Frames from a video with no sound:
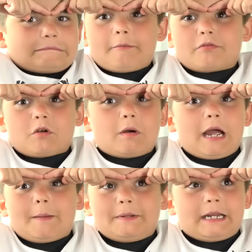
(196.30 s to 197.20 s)
I'm so
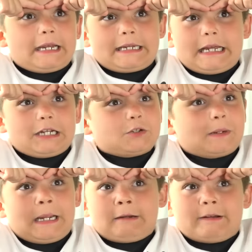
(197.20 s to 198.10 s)
happy that I can't do
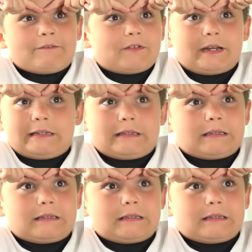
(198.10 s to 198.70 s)
an angry face.